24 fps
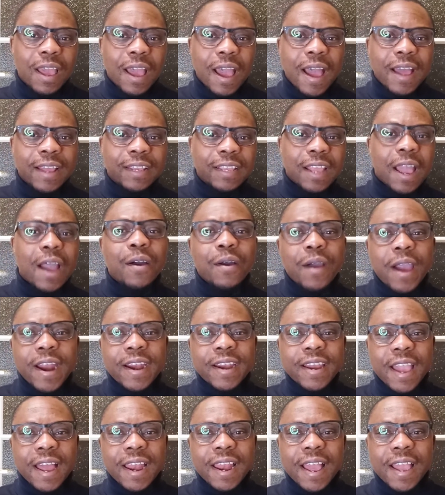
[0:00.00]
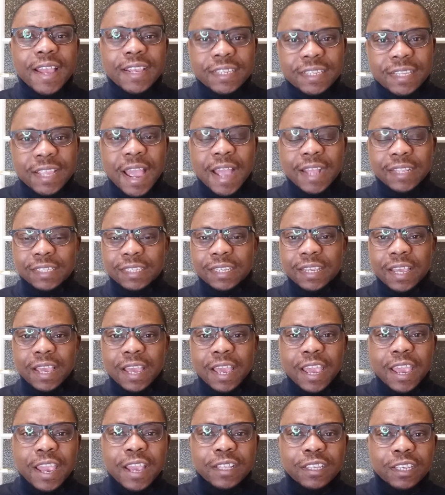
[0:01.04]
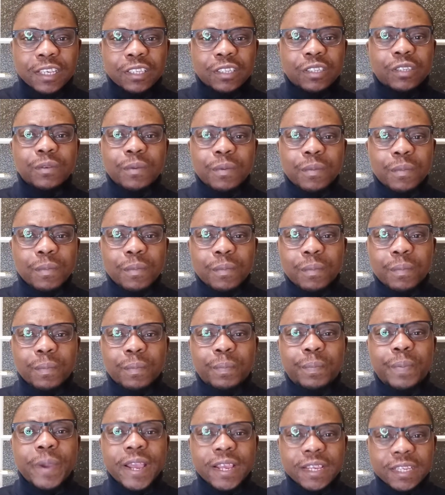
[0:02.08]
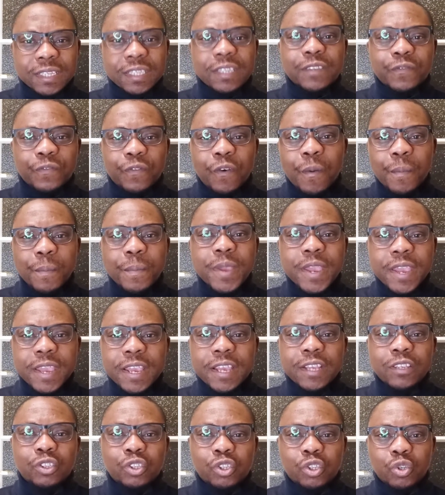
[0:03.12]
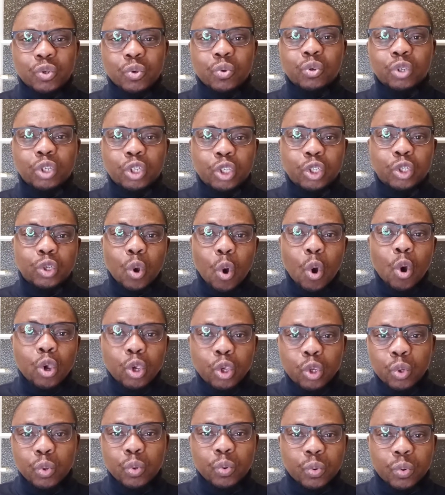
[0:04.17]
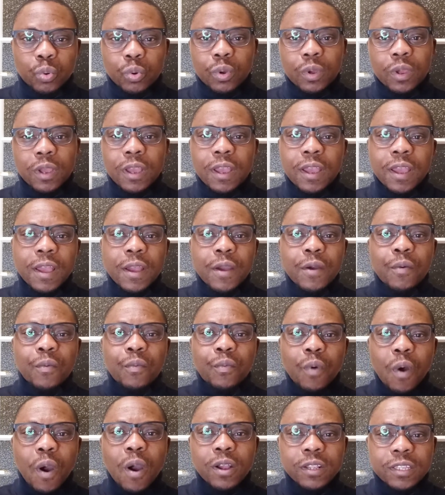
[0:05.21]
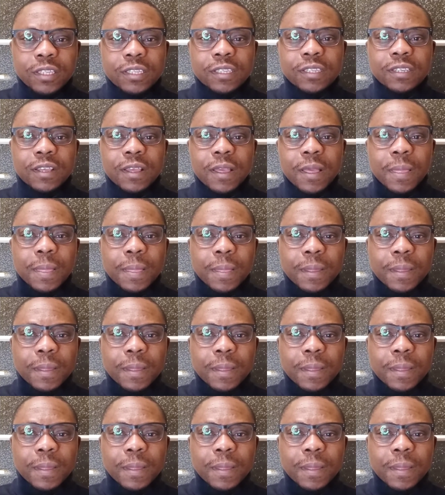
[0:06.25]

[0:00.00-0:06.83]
And now I realize that it is best for me to show you what